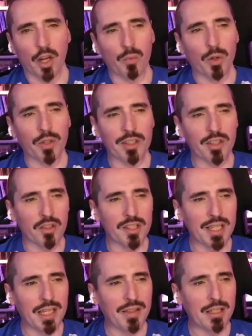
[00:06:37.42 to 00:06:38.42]
we're going to start
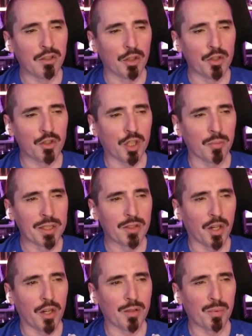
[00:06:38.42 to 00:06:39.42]
seeing these loons coming
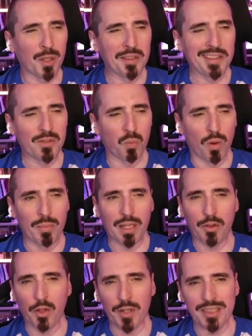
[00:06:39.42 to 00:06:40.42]
down because it's 1 minute
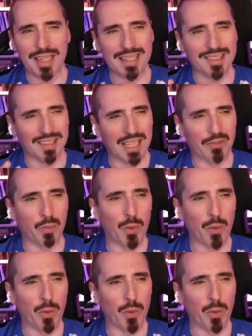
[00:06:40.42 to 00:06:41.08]
30 seconds left.